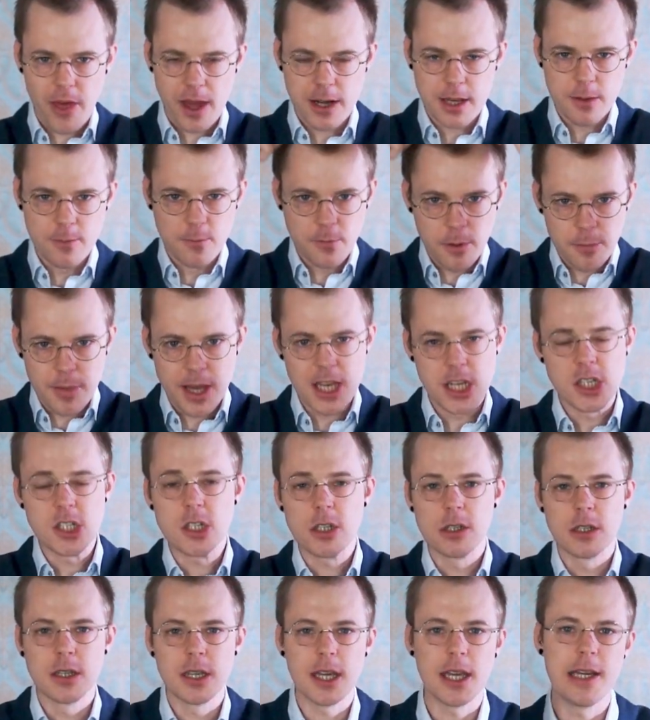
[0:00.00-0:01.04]
that
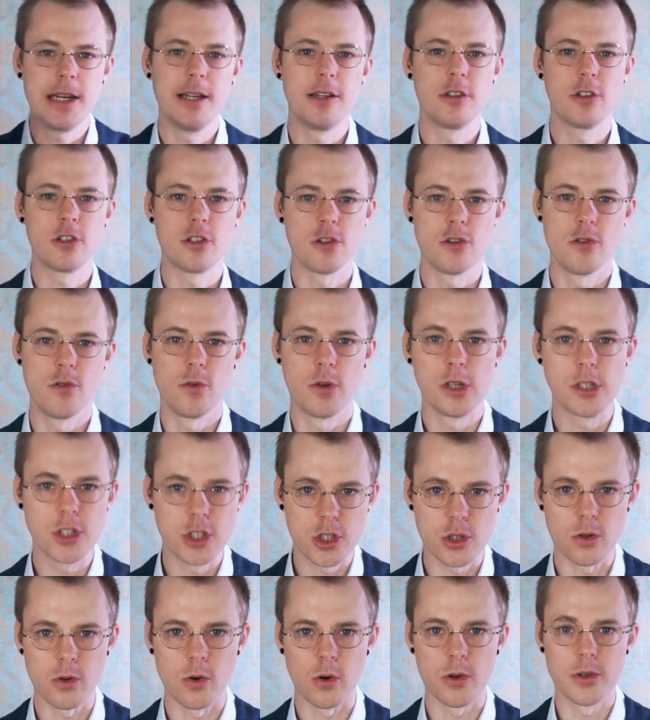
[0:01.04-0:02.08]
information into
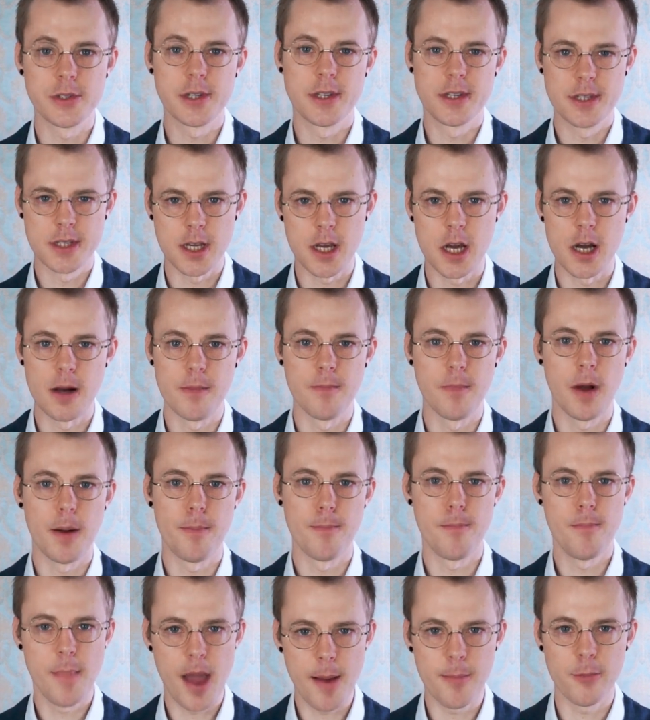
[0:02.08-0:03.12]
short-term
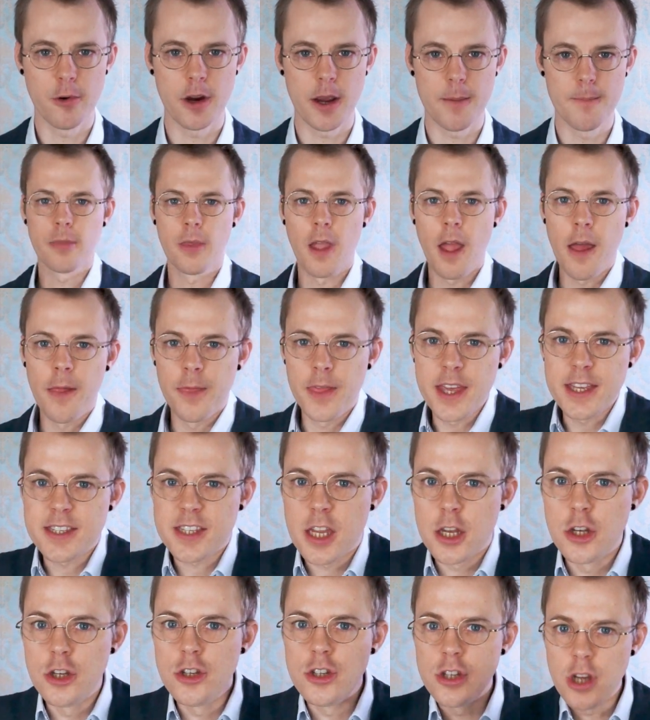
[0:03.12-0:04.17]
memory.
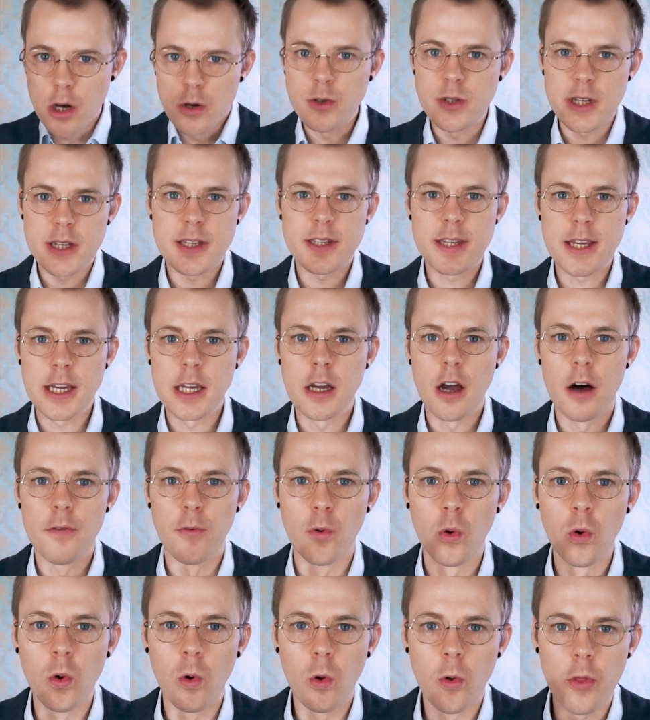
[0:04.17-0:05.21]
This noticing of
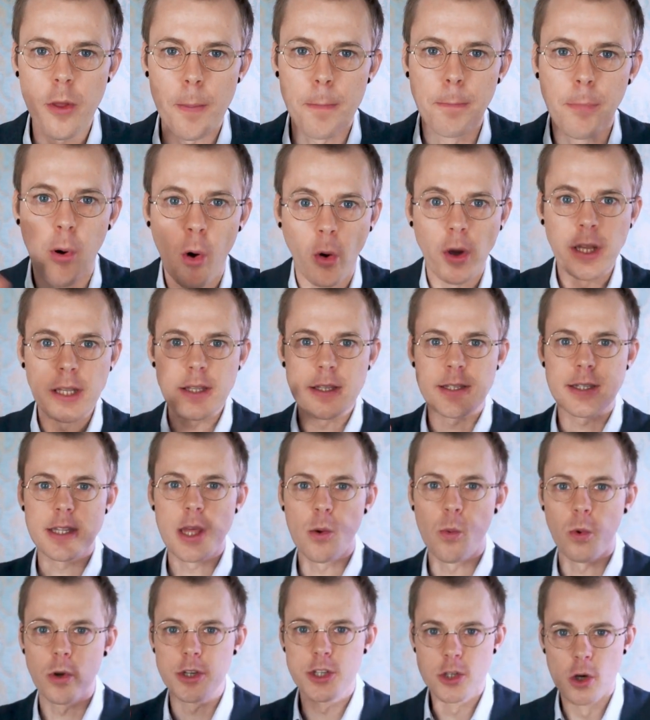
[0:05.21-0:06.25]
all the points
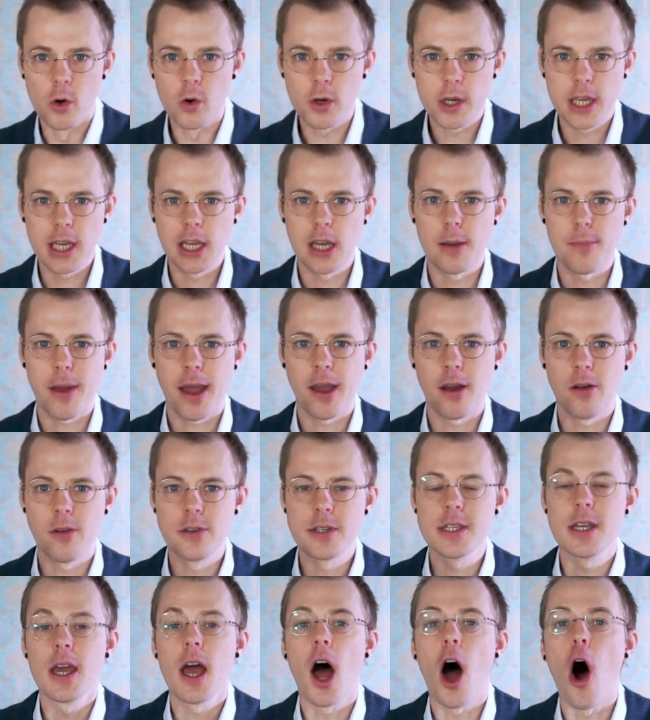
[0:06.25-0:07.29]
that we're talking
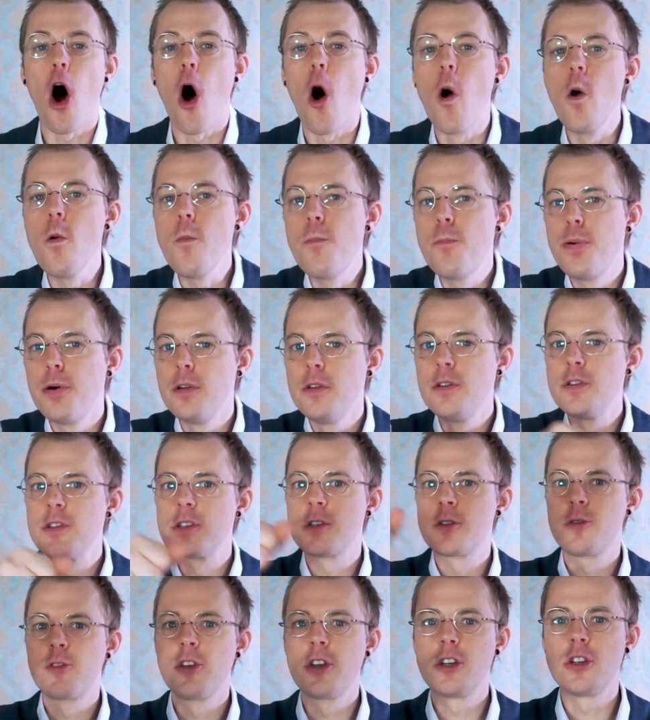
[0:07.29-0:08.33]
about
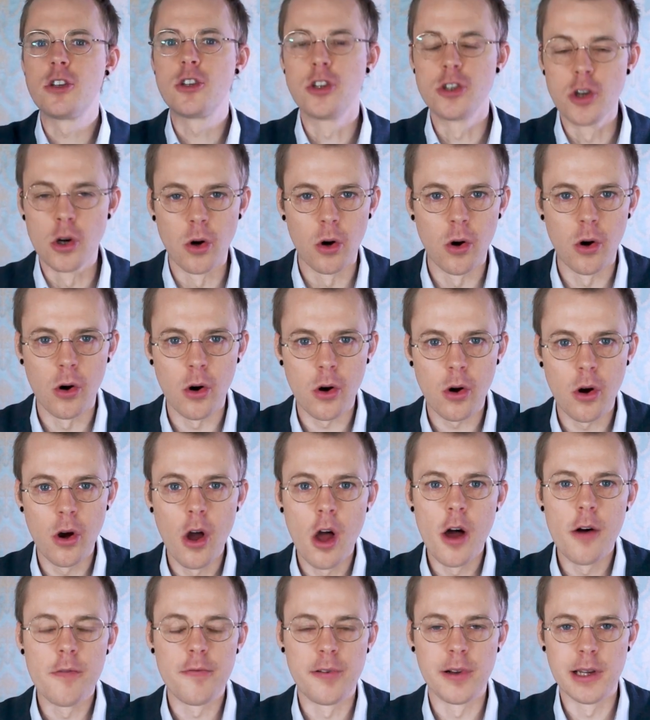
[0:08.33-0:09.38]
opens the door
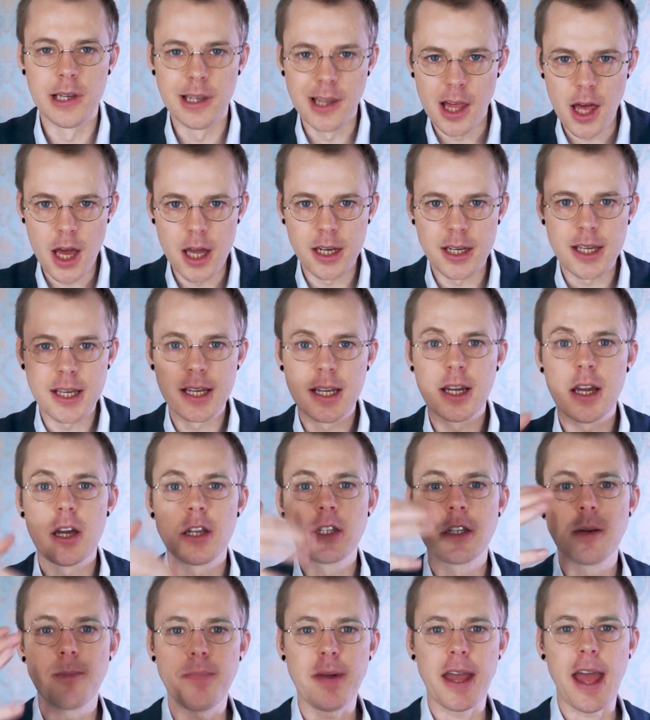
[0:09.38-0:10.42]
for learning
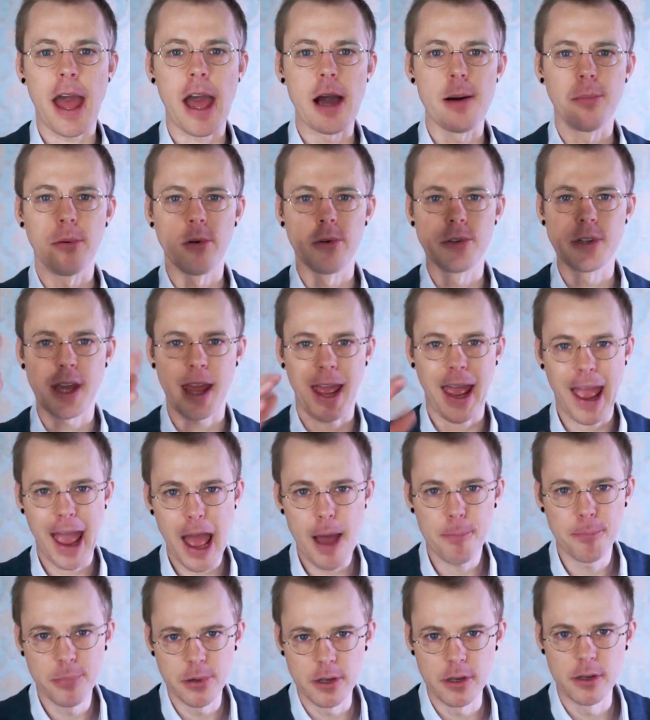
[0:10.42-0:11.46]
to be able to
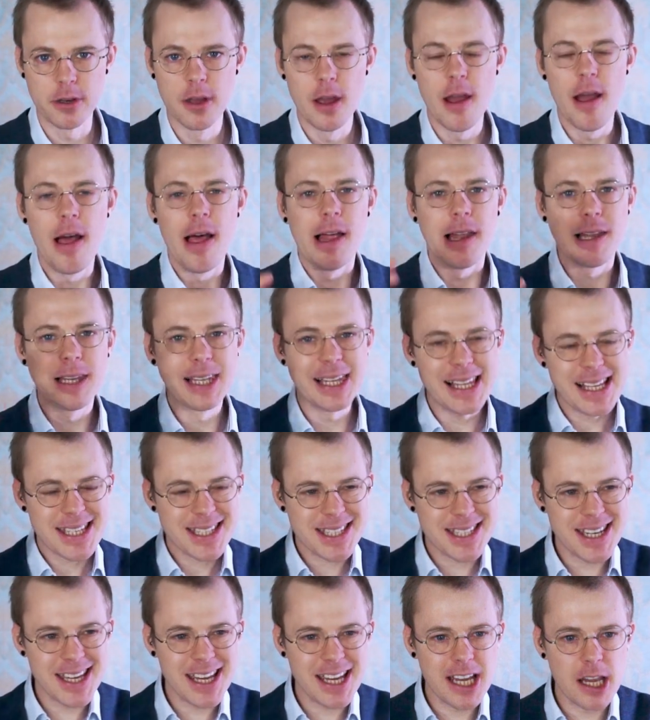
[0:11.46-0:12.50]
happen.
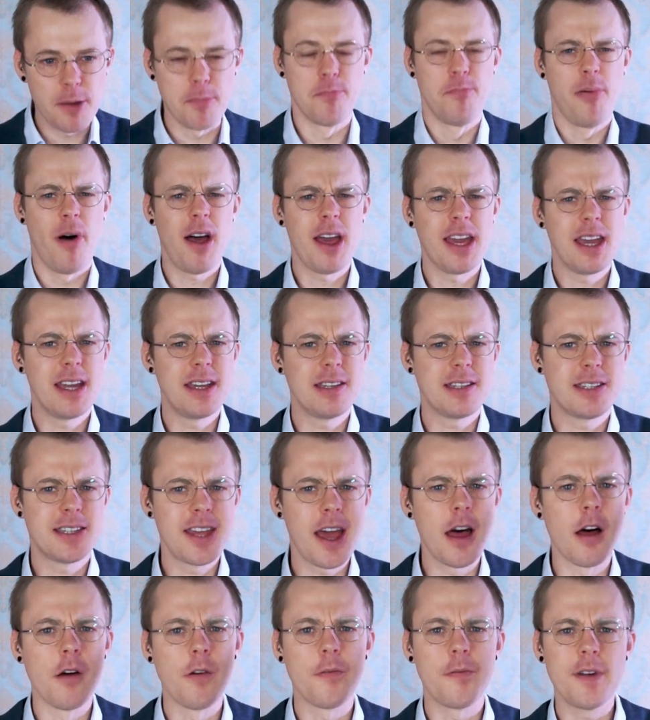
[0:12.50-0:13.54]
Listening by
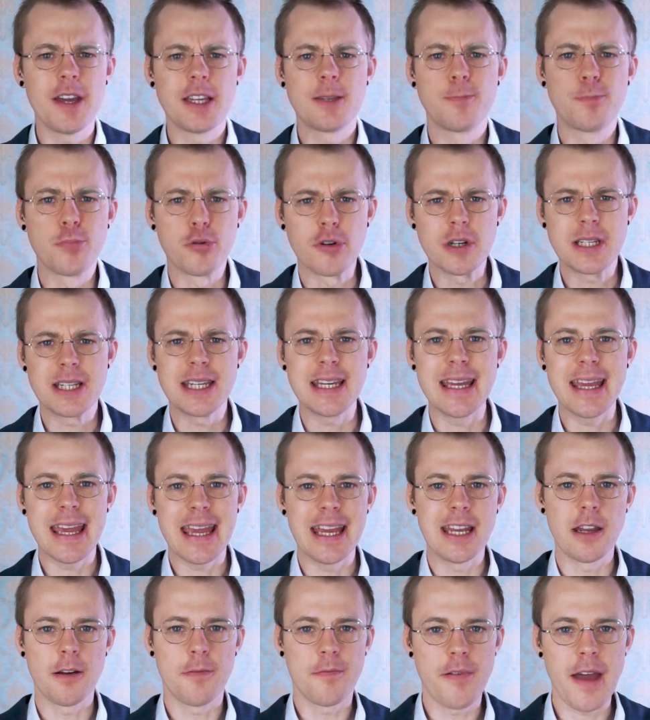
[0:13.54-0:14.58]
itself is pretty
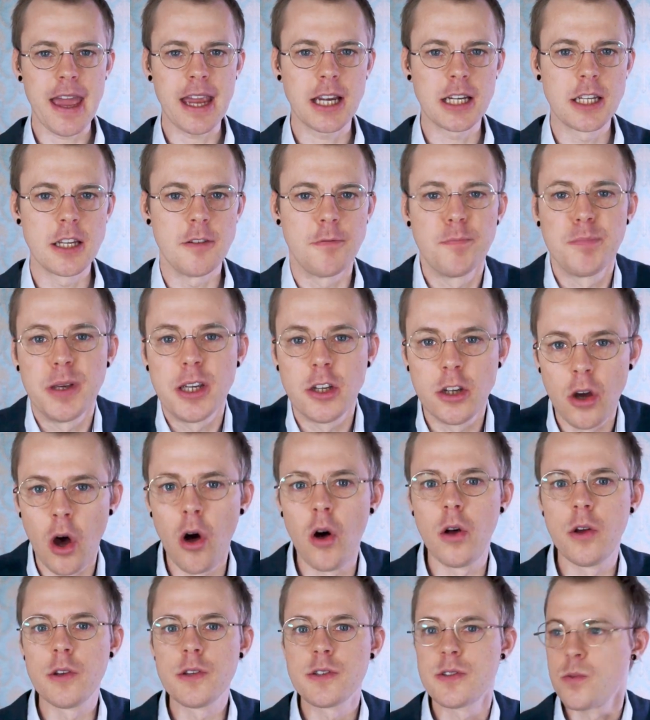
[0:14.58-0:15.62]
ineffective
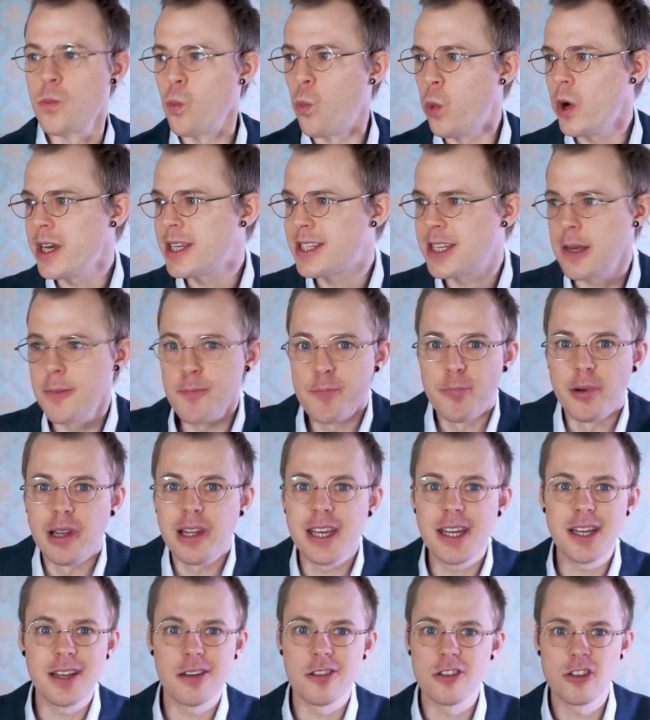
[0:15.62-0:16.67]
because we
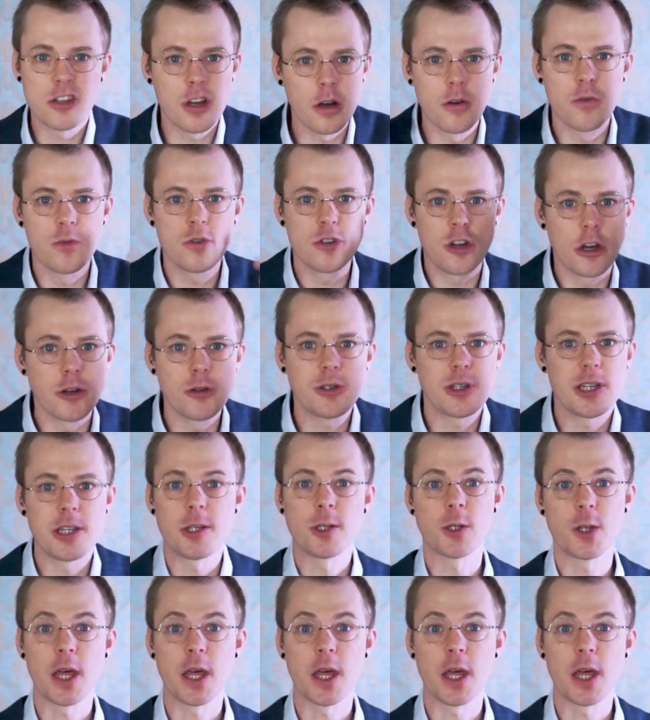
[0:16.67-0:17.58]
simply don't notice